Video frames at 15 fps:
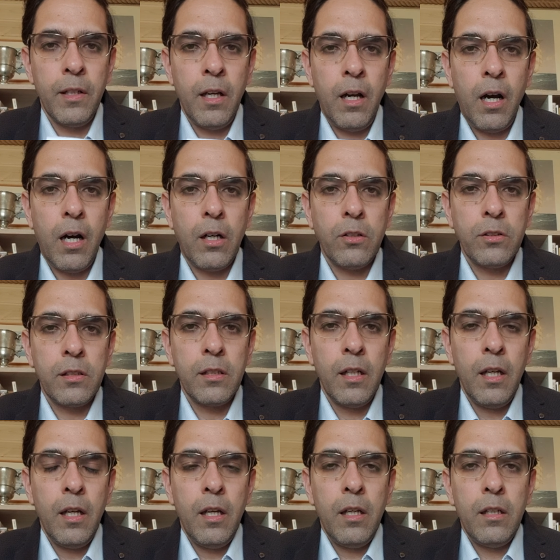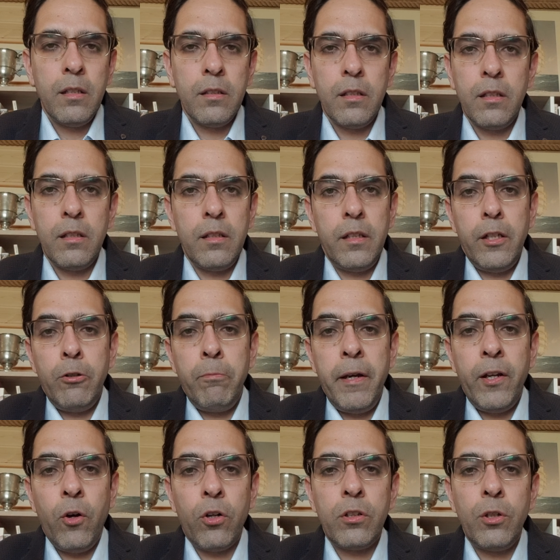house, you may
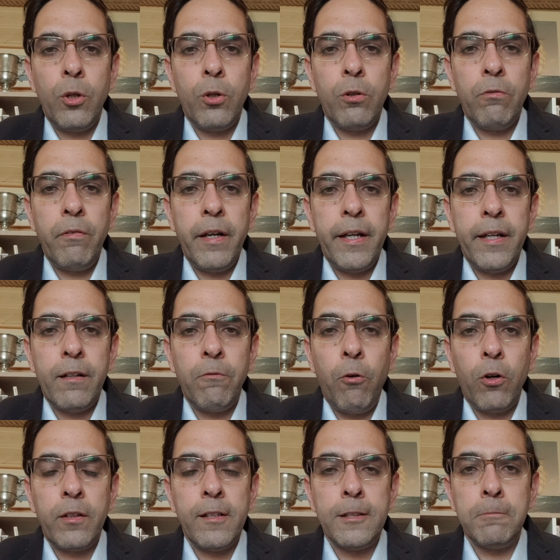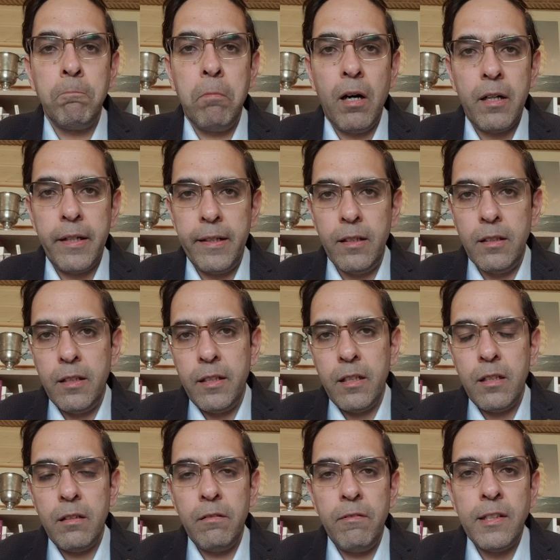not know where what is buried.
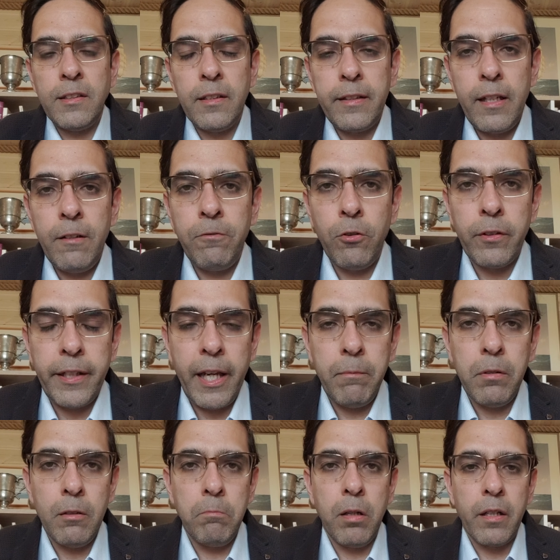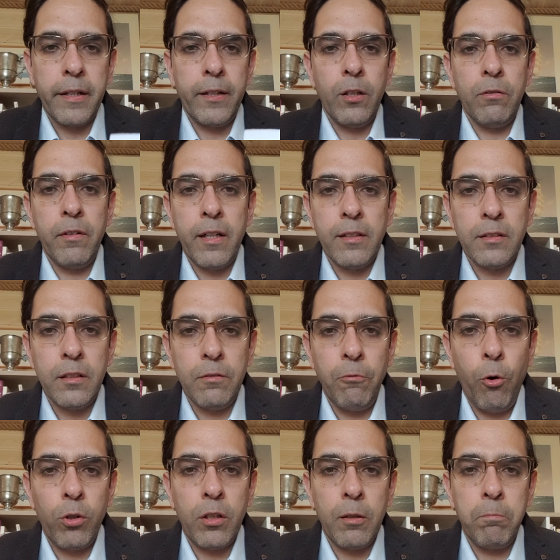Where's the telephone cable buried, or where is the
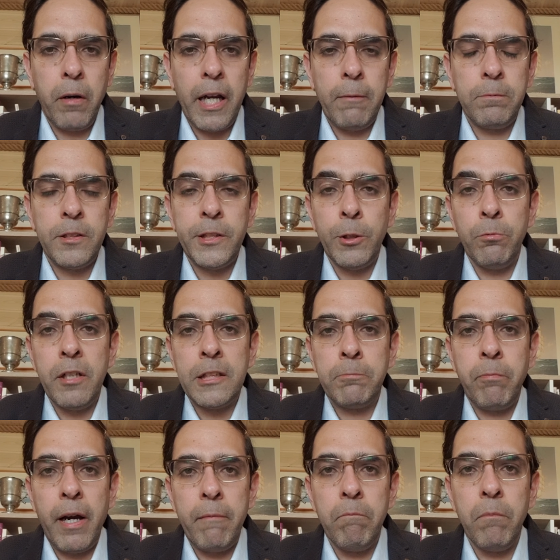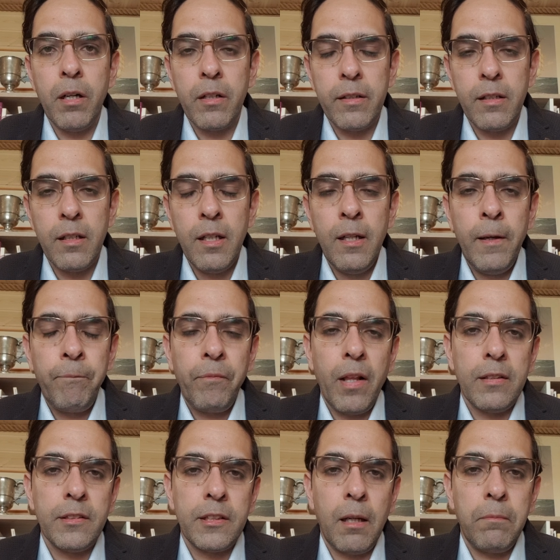water pipe, sewage pipe buried.
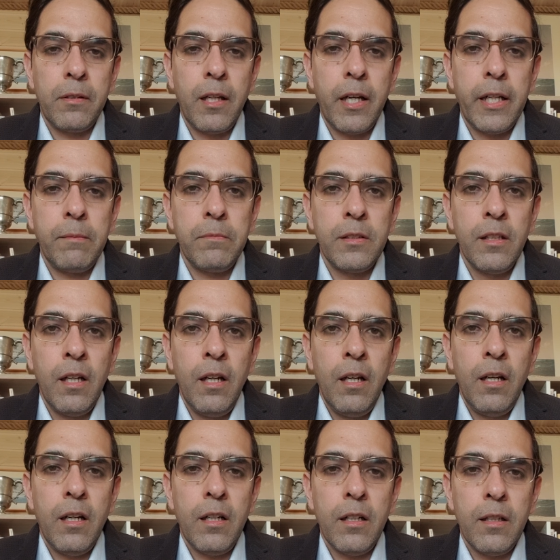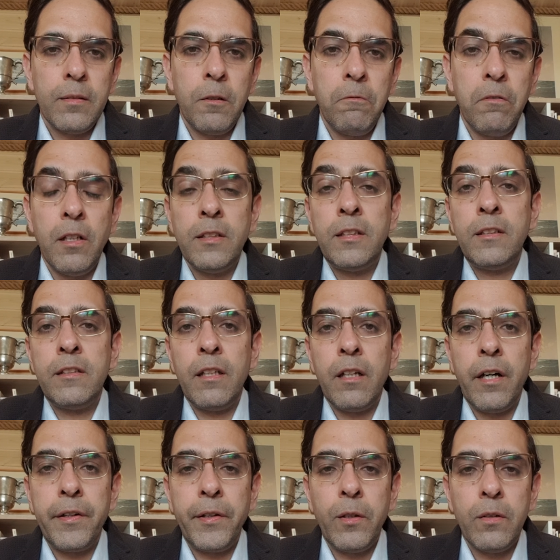And sometimes the worst
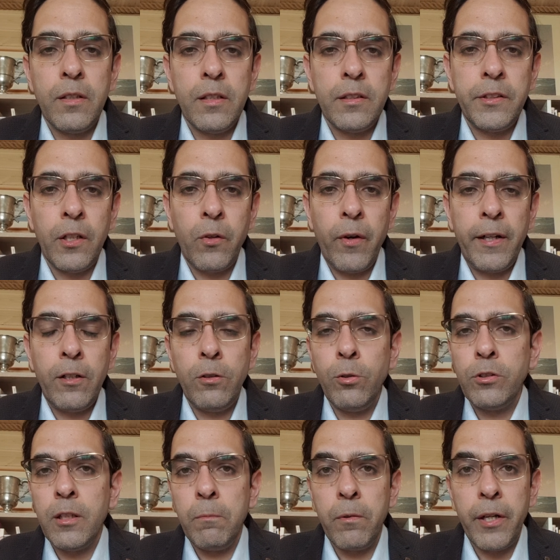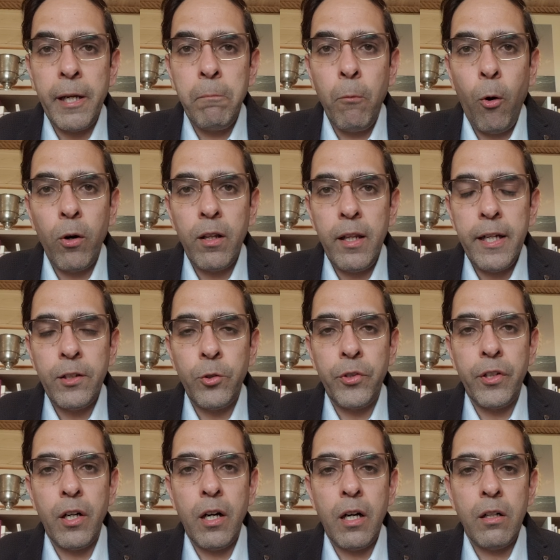scenario is you're trying to do some remodeling to
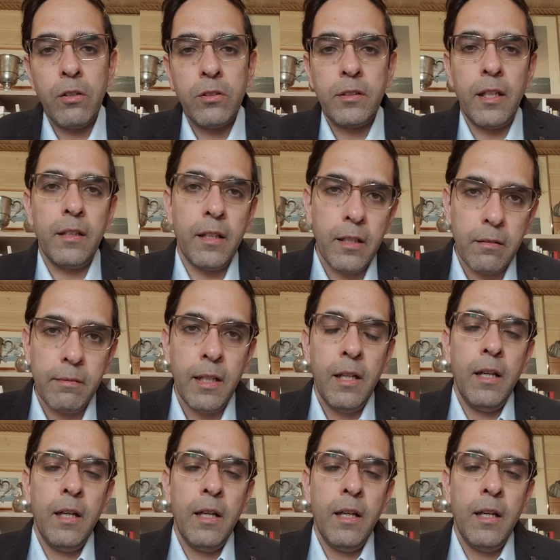your house, and then